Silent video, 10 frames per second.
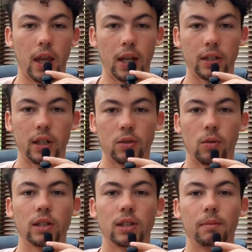This is
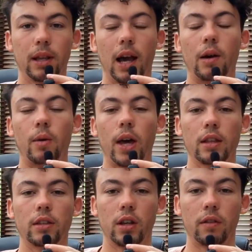quite simply how I
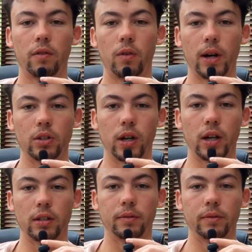enter a Forex trade.